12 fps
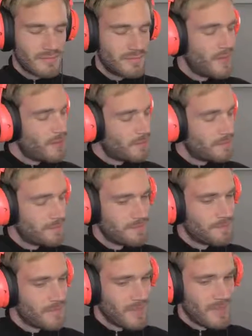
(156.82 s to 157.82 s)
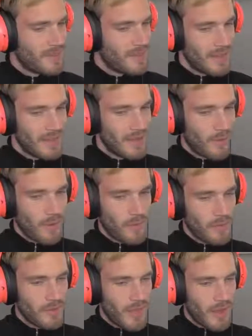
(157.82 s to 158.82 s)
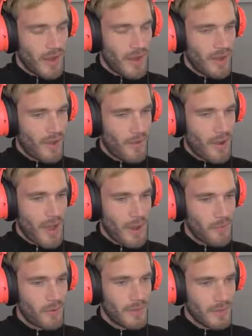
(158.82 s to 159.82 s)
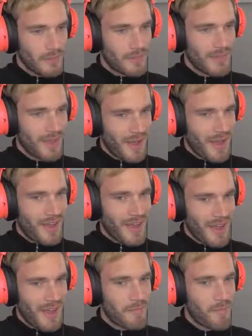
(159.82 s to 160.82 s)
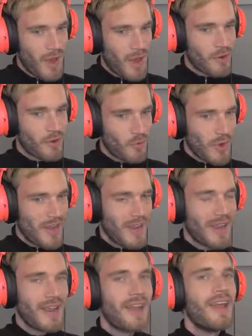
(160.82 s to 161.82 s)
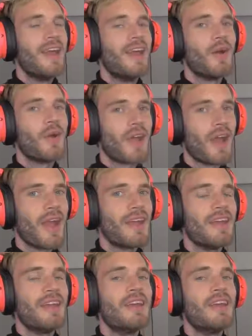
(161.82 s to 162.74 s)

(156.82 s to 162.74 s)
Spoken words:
No. No, I will not. No, I will not. I am not grinning, okay?